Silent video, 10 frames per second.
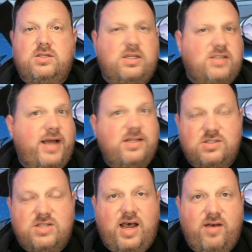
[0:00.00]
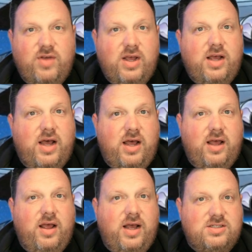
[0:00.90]
The Titans have
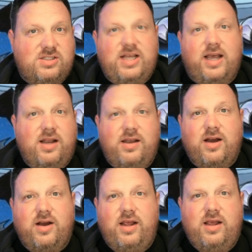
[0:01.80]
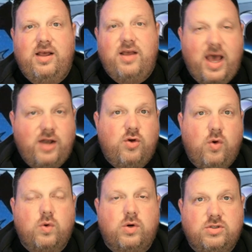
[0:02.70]
a secondary
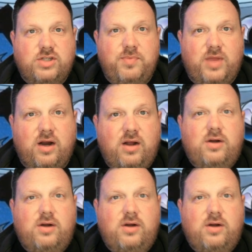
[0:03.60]
headquarters up there.